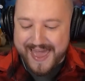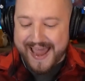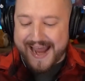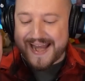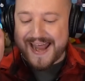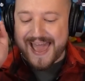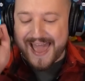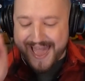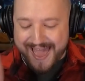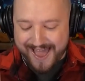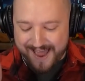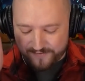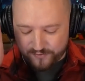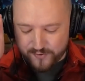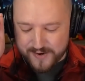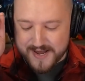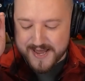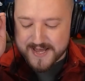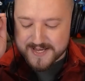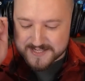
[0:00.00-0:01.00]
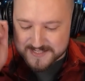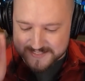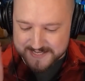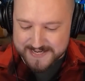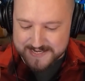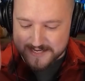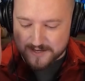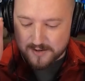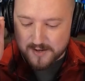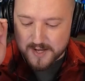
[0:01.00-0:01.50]
And every
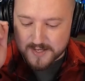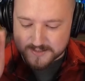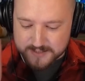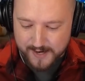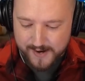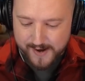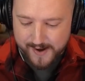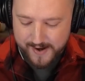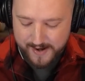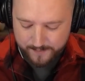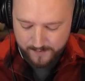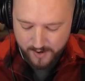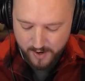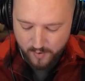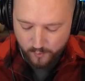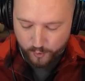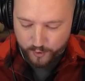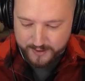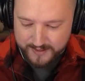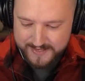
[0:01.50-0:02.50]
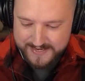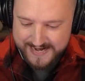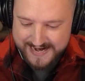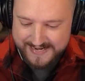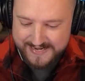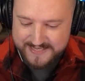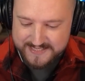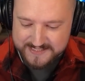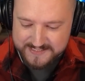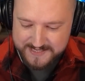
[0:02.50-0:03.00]
single time, we're getting
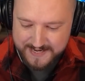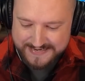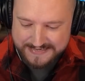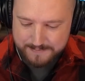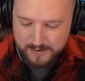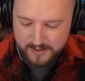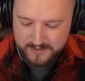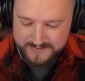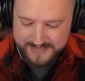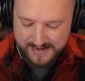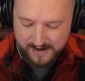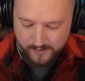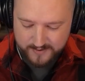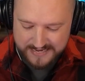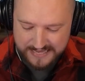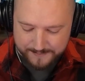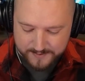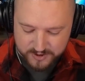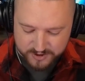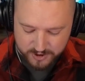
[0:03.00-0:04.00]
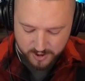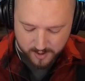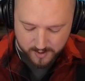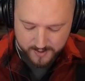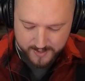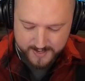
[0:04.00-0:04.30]
an insane amount of tower damage done.